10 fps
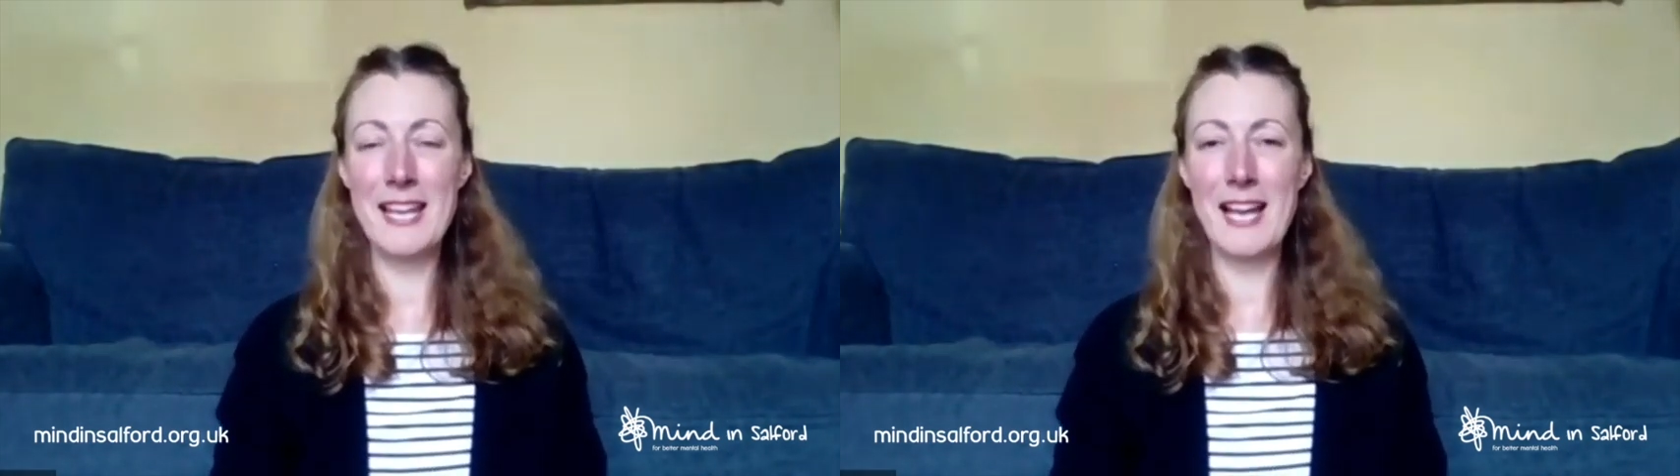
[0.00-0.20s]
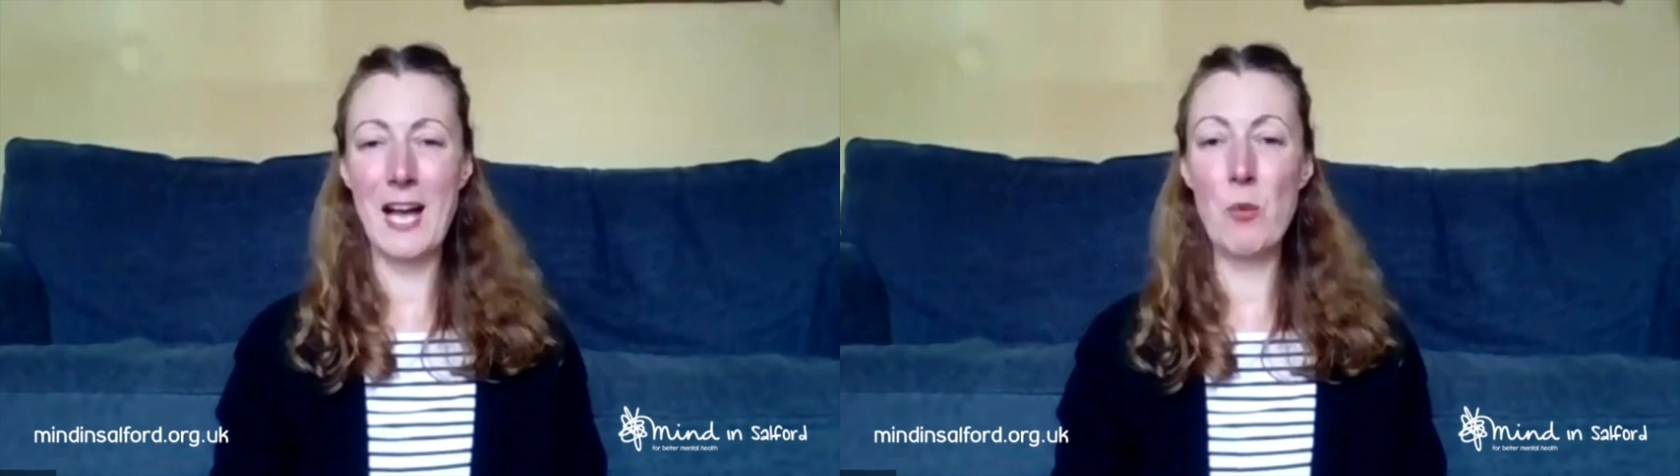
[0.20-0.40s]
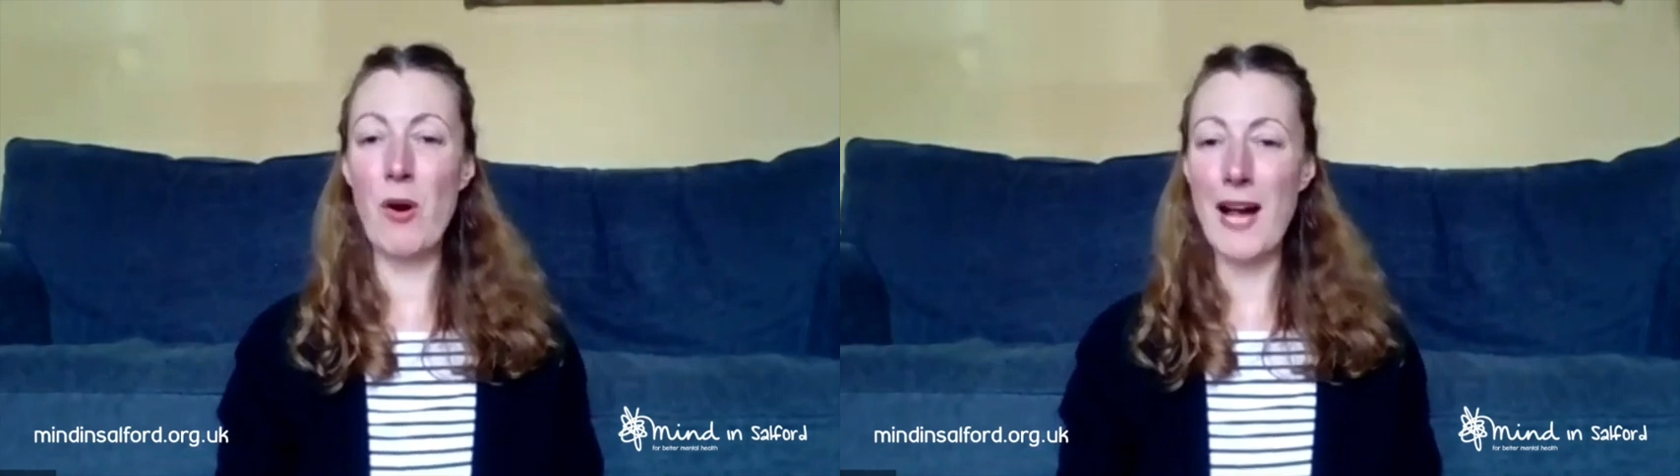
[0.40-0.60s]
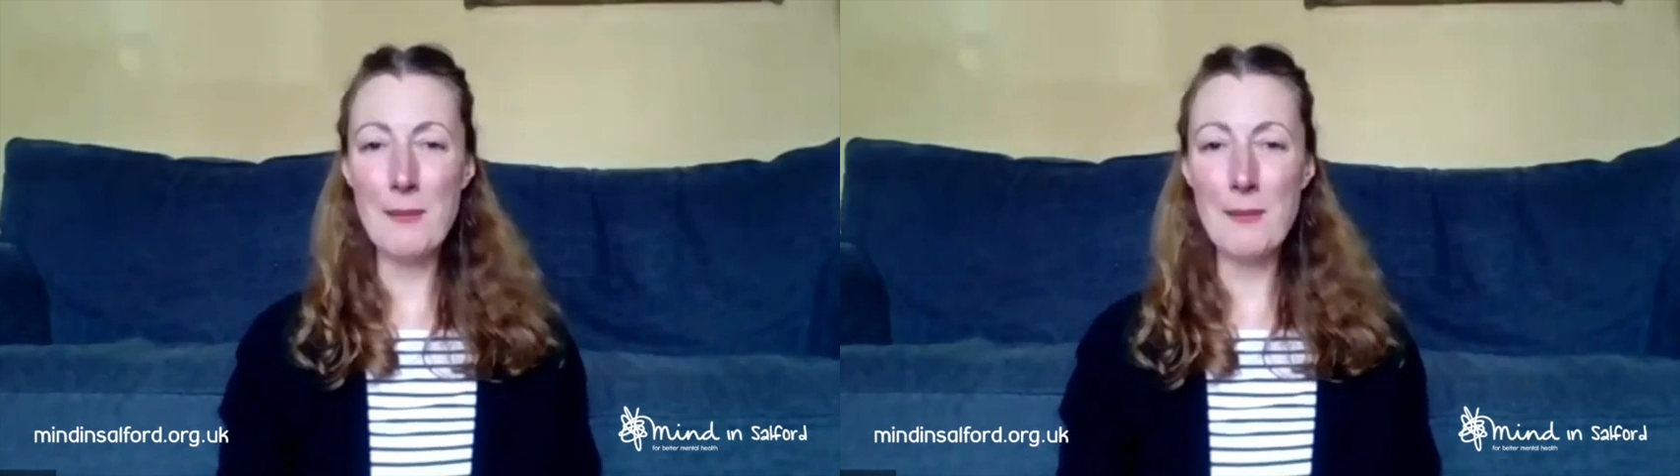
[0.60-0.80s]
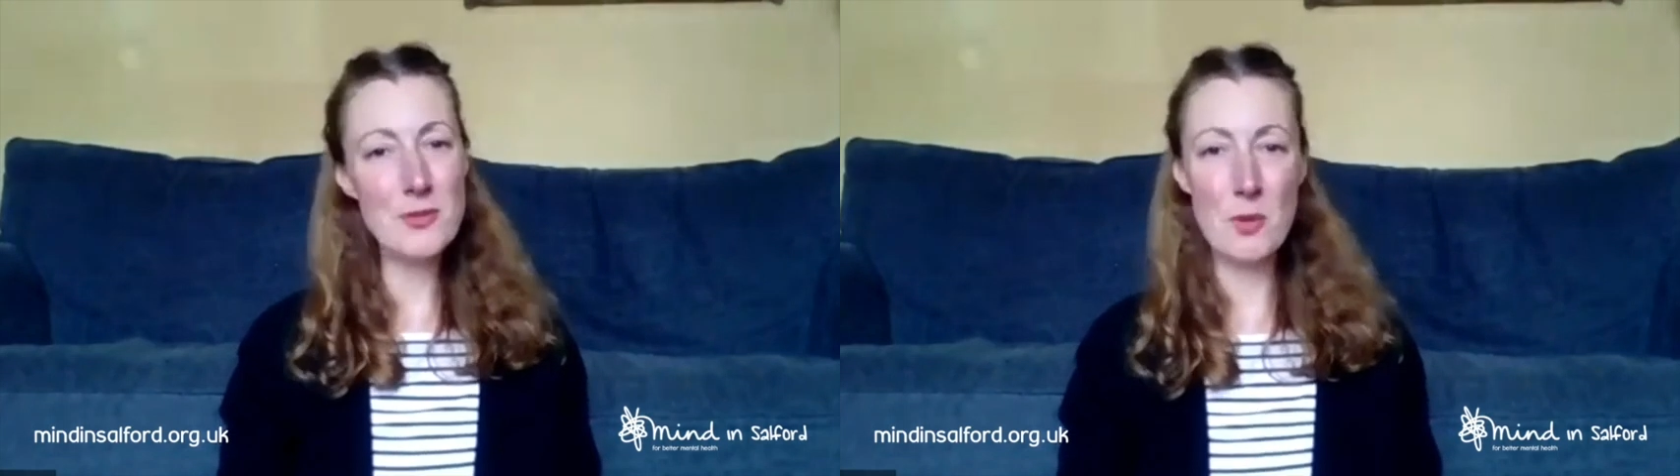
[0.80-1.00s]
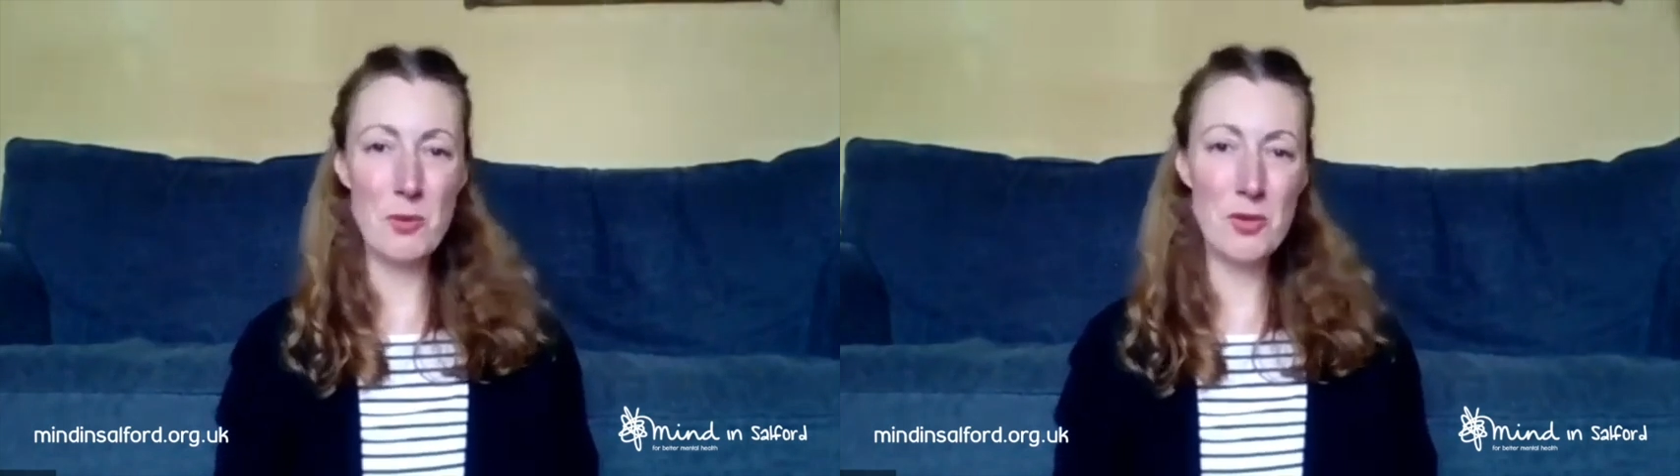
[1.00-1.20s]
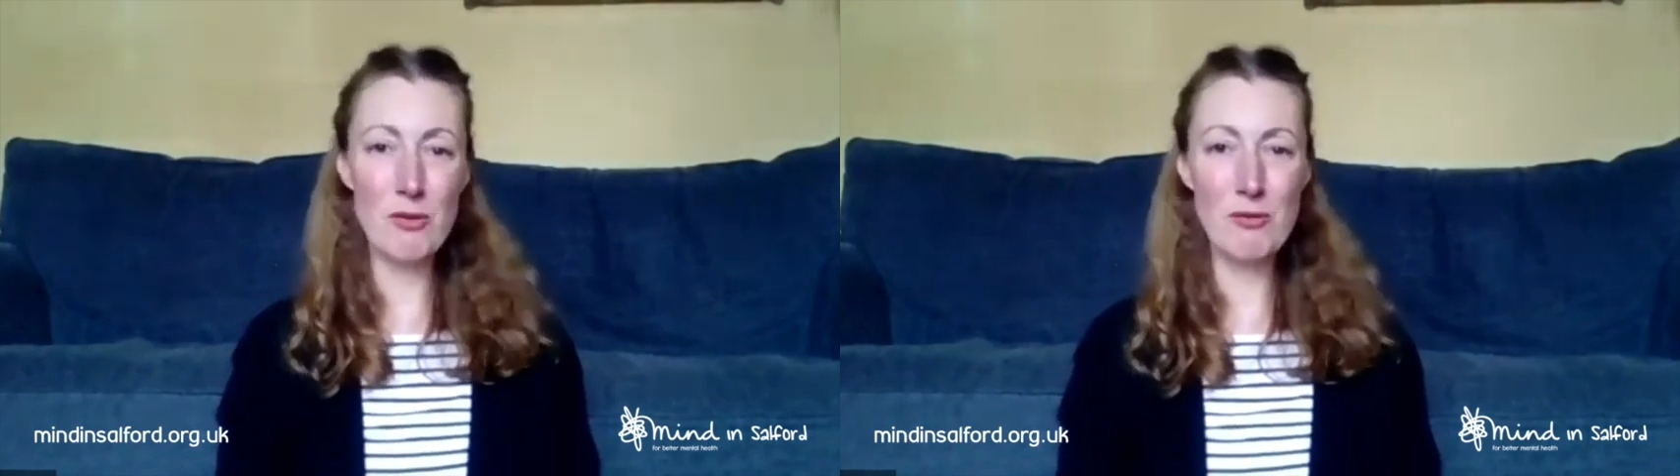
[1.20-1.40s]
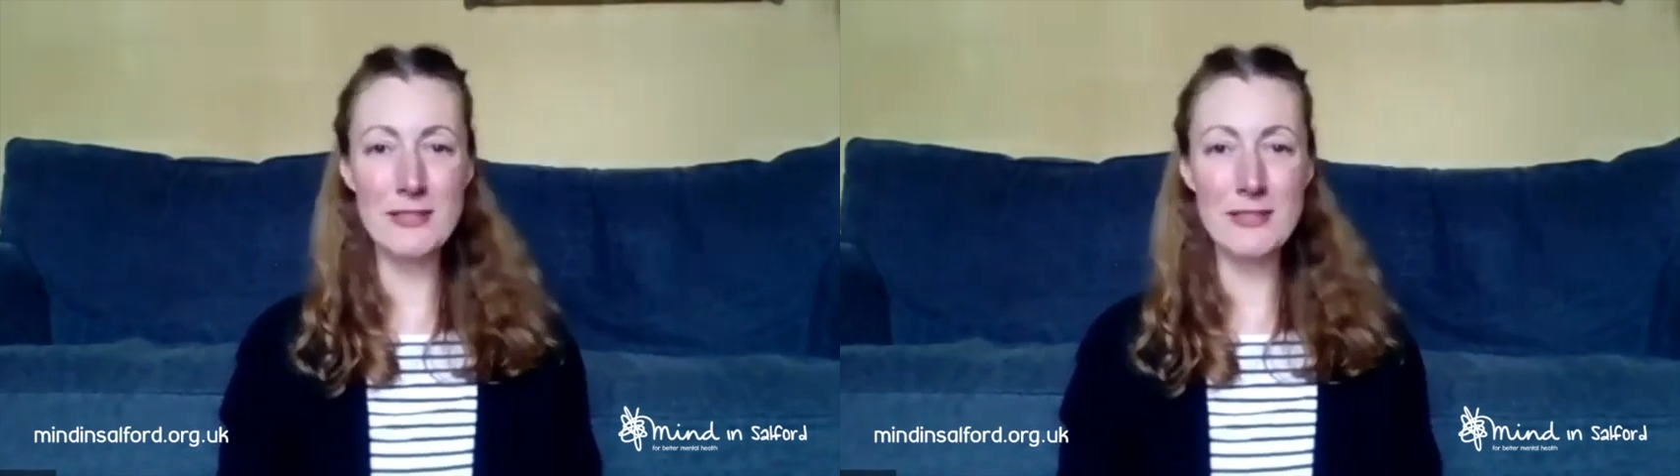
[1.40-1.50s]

And what happens when we're not really